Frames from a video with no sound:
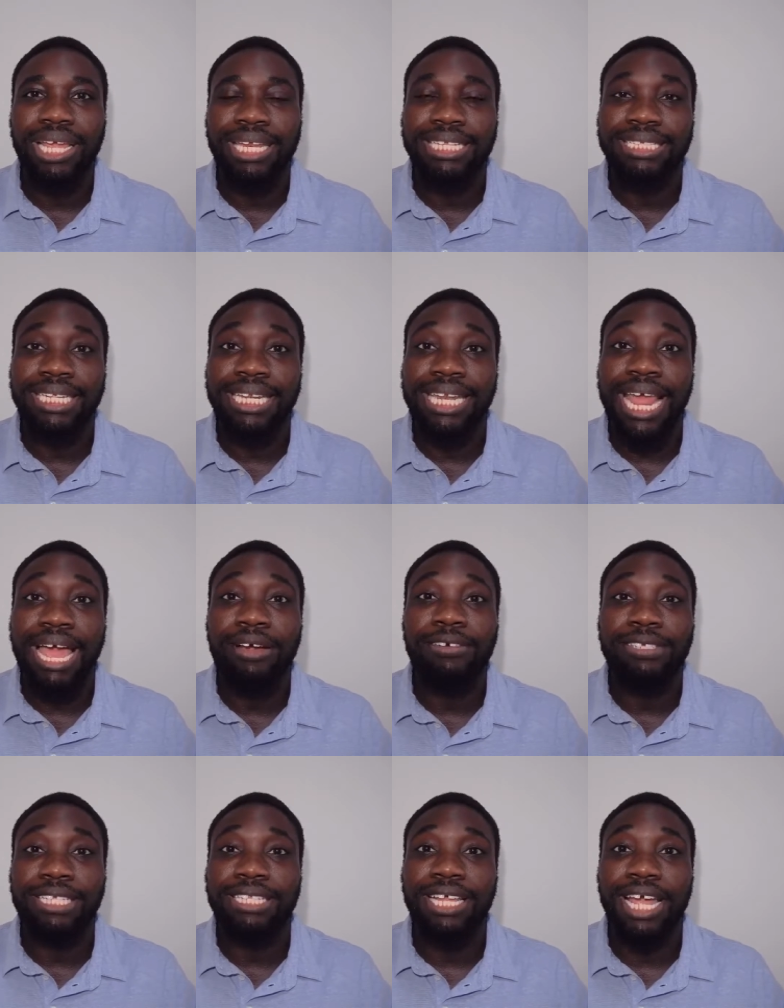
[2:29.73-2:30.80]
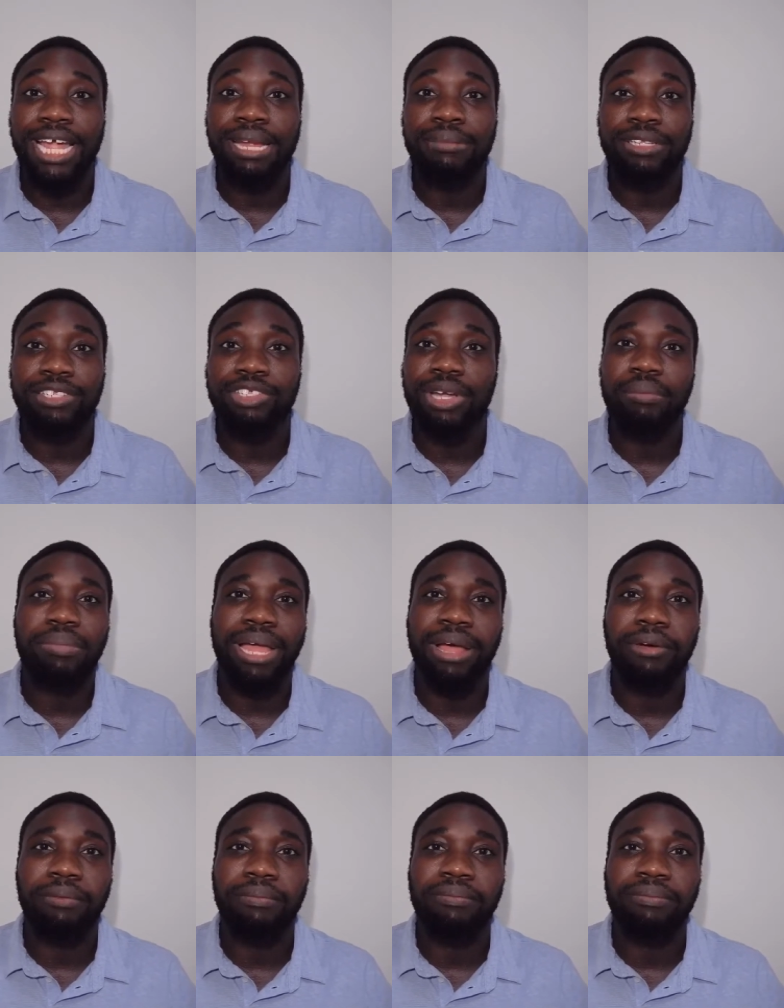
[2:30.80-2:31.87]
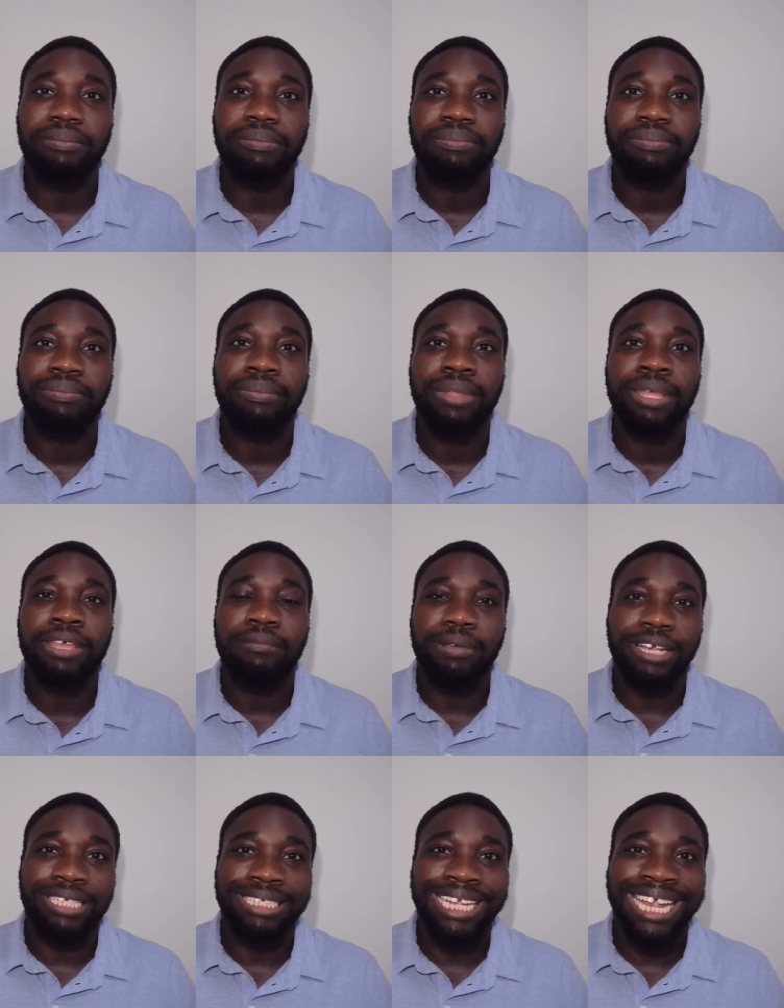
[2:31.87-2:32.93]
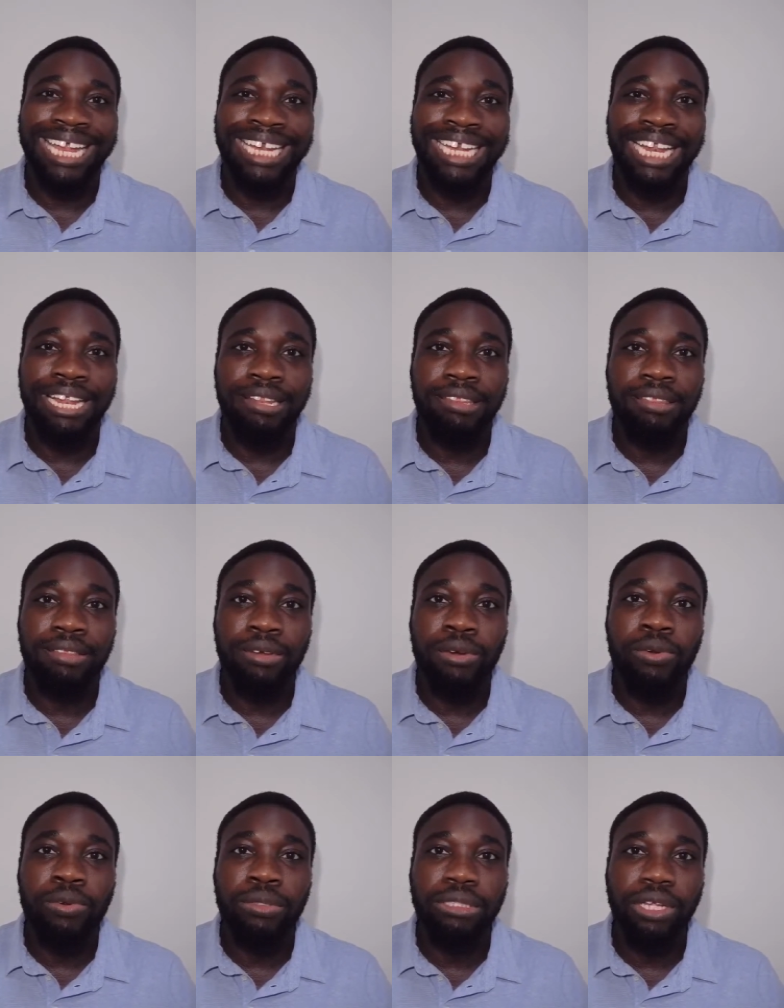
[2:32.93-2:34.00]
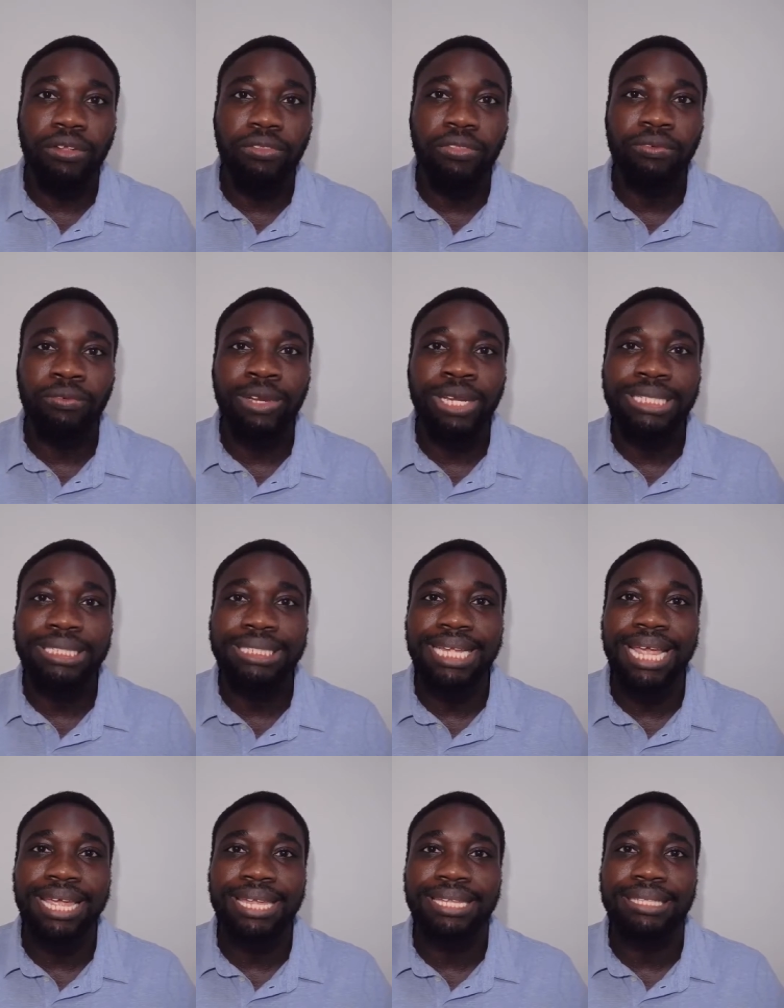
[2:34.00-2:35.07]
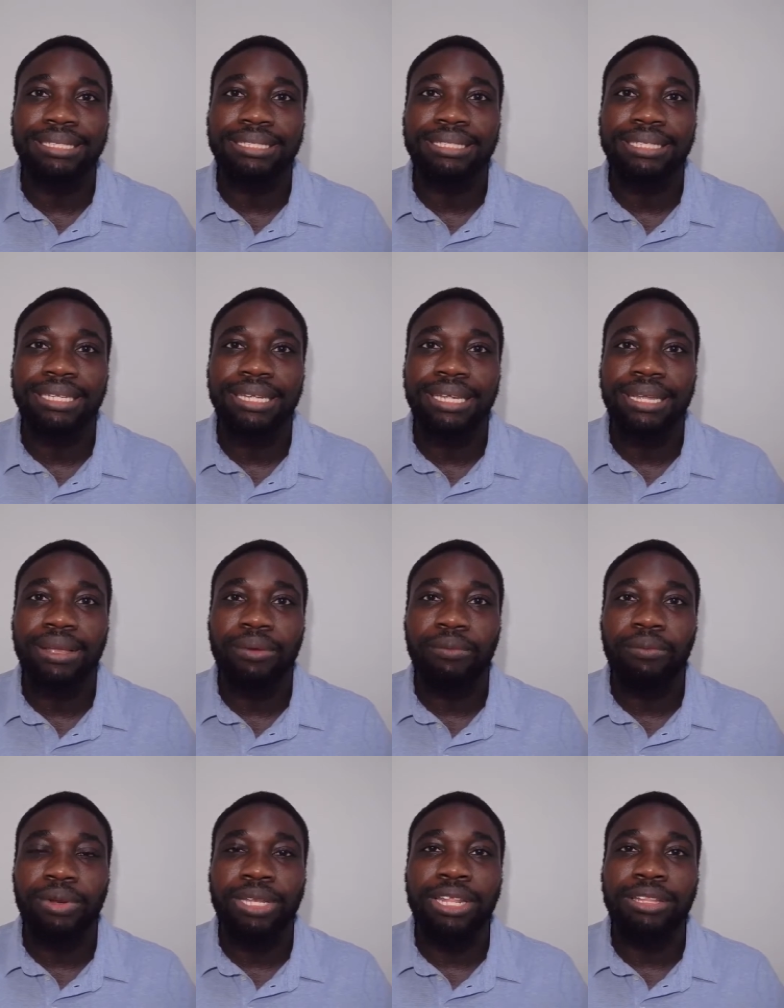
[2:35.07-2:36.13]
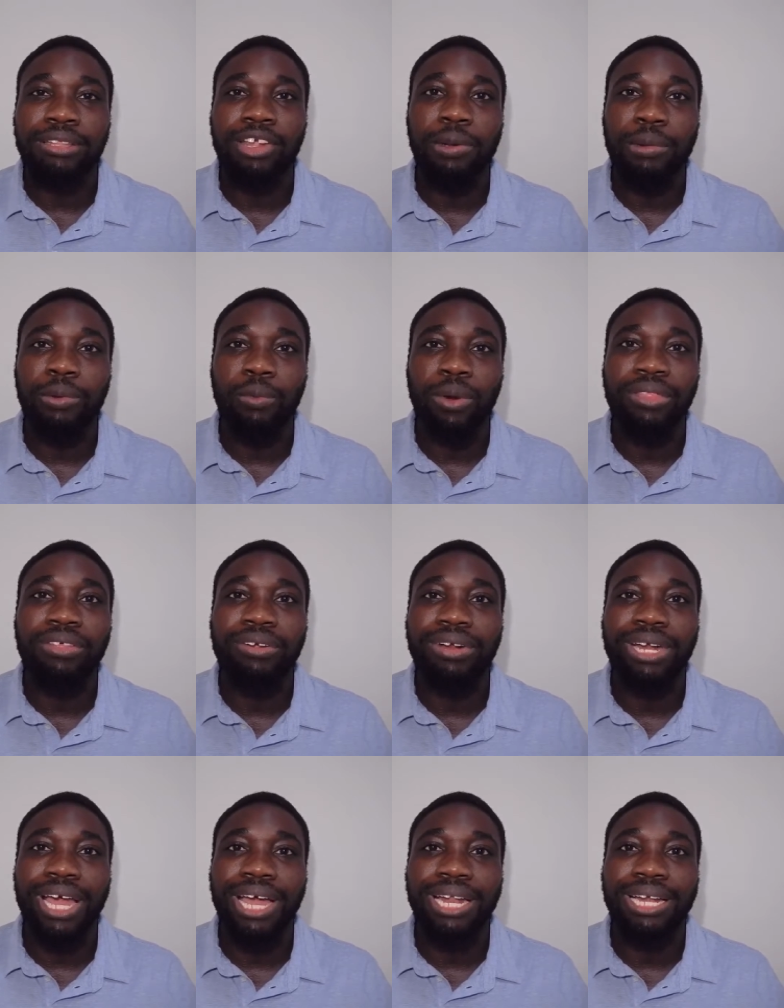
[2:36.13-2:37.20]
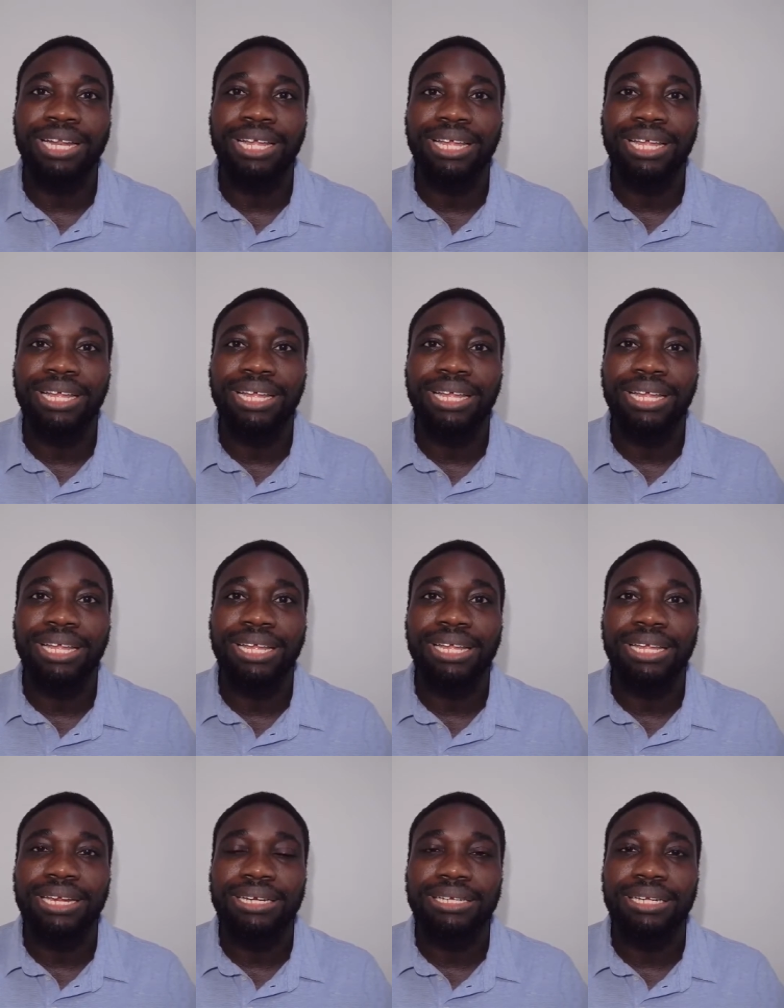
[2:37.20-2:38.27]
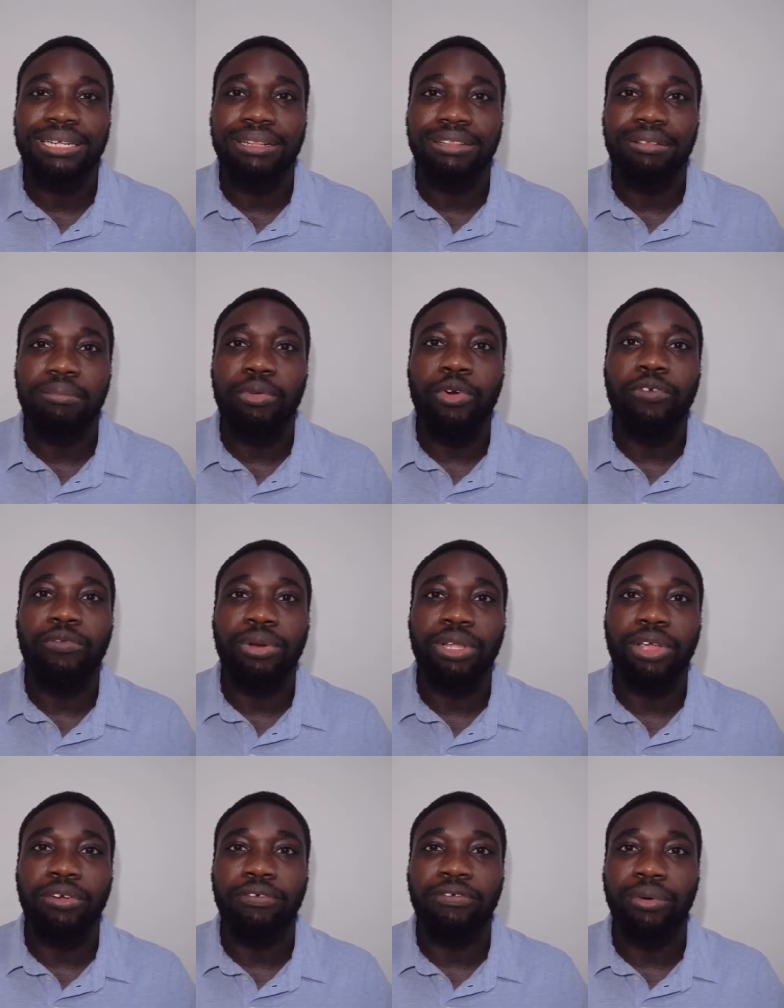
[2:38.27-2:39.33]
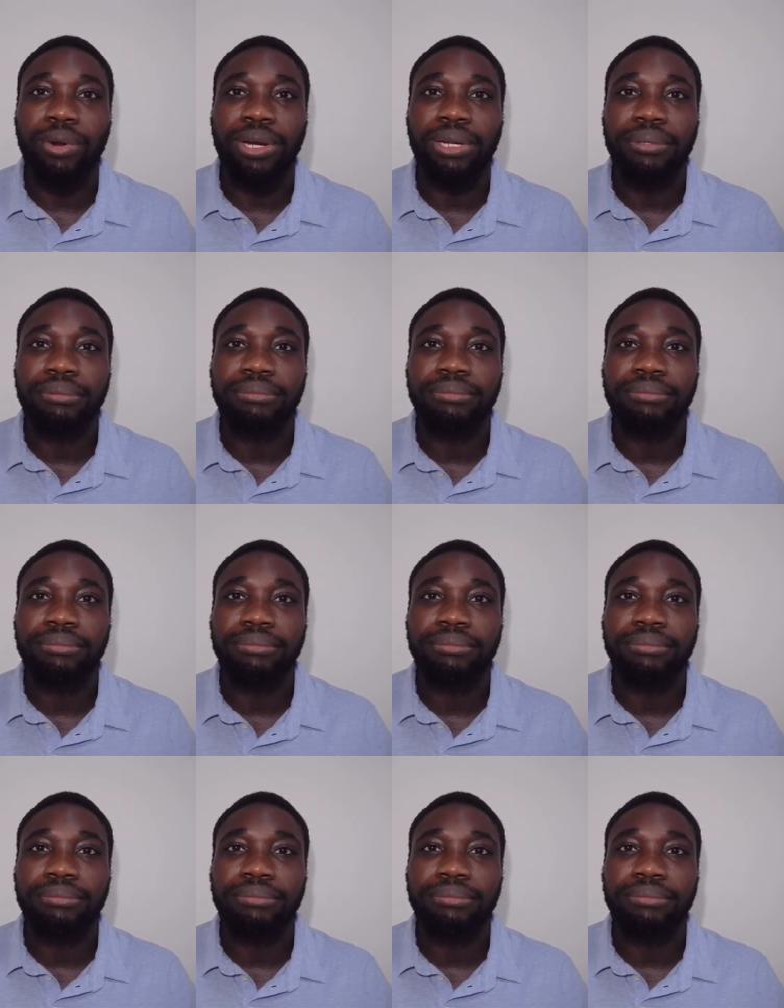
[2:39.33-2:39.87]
and they said, "Now is the time to jump out," because in those three seconds would determine whether or not the move would go forward.